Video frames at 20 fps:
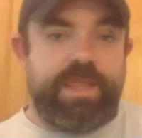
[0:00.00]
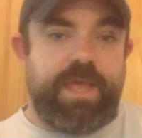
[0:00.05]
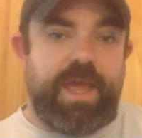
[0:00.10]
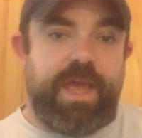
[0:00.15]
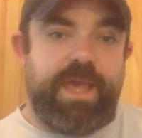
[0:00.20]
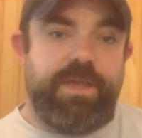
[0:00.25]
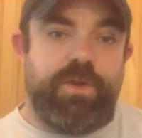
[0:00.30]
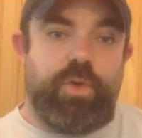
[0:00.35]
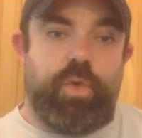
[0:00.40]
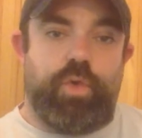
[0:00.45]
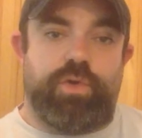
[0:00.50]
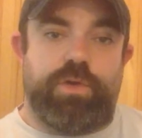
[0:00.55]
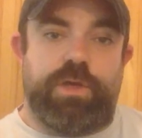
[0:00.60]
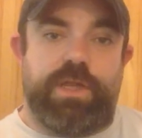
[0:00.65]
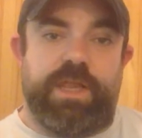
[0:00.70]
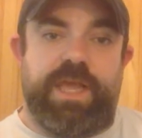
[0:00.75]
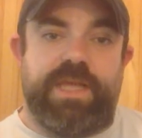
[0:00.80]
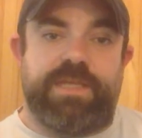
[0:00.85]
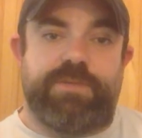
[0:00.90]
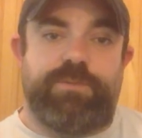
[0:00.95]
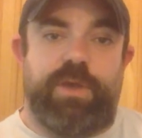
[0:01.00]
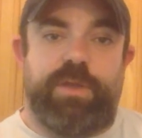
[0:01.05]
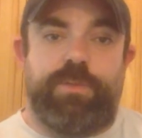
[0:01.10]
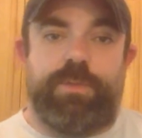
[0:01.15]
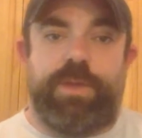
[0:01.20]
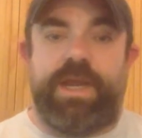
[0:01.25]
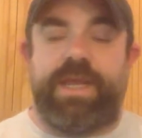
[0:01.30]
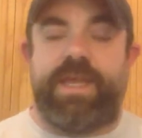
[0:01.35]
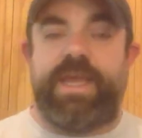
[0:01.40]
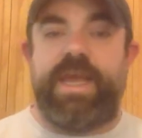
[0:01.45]
I had ordered it last month,
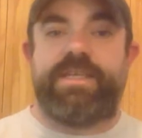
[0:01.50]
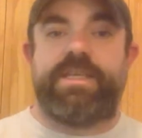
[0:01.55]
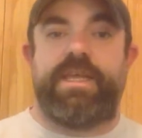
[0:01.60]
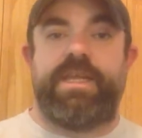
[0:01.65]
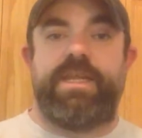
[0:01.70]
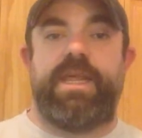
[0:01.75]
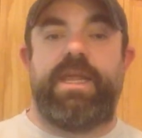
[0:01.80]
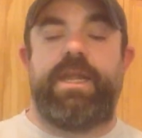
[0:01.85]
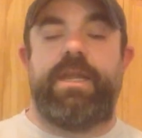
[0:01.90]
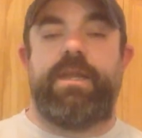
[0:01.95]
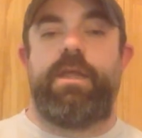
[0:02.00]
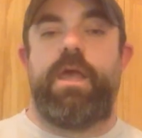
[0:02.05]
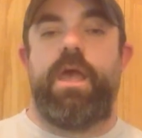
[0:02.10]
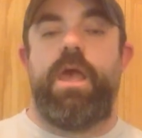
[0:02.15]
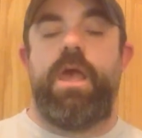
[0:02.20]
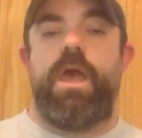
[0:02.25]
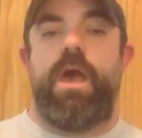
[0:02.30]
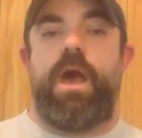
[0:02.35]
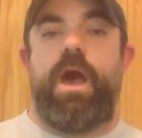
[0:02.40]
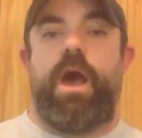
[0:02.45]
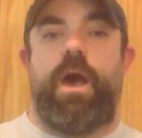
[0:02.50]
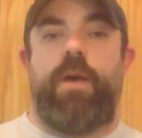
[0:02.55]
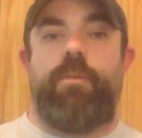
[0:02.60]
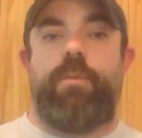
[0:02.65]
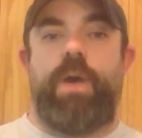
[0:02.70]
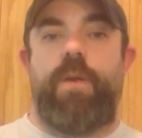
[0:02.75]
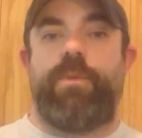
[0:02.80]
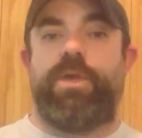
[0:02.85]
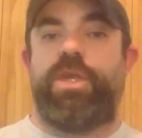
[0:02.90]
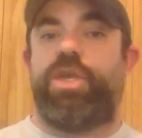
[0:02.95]
but I guess I didn't.
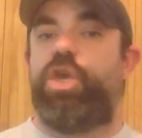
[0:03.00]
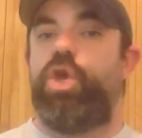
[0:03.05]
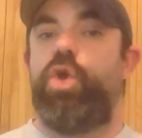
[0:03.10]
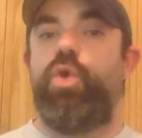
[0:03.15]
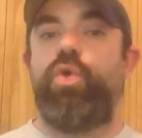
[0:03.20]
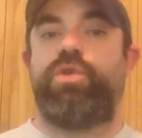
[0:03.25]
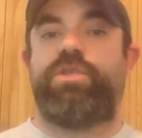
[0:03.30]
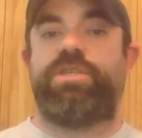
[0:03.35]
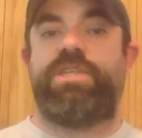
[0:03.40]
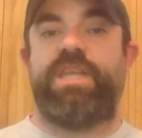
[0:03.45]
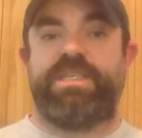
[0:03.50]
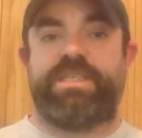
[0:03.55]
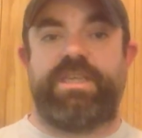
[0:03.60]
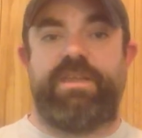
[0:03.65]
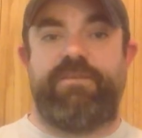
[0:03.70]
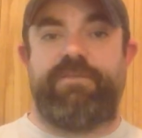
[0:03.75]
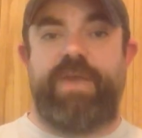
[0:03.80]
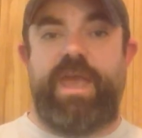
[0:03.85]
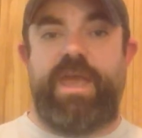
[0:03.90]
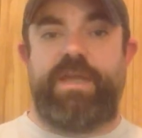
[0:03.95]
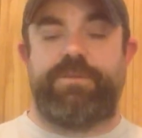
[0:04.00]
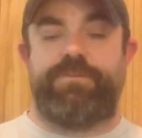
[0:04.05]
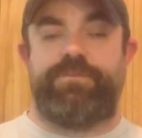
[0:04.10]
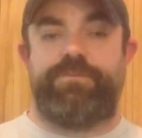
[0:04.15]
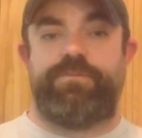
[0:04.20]
I'm a huge Disney fan,